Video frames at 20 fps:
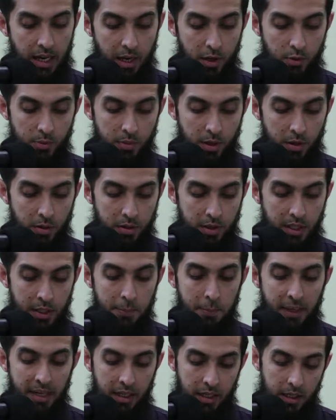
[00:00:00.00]
How about a
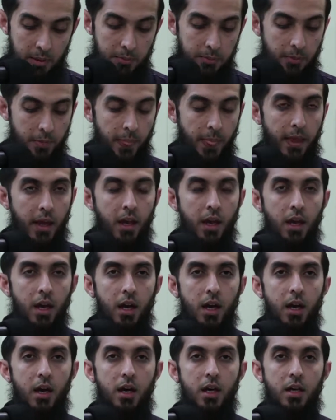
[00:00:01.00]
makeup?
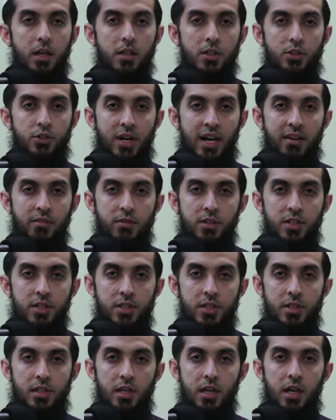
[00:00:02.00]

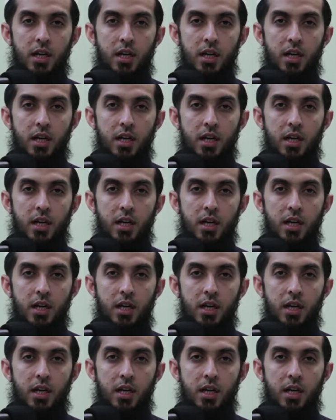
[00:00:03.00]
Travelers,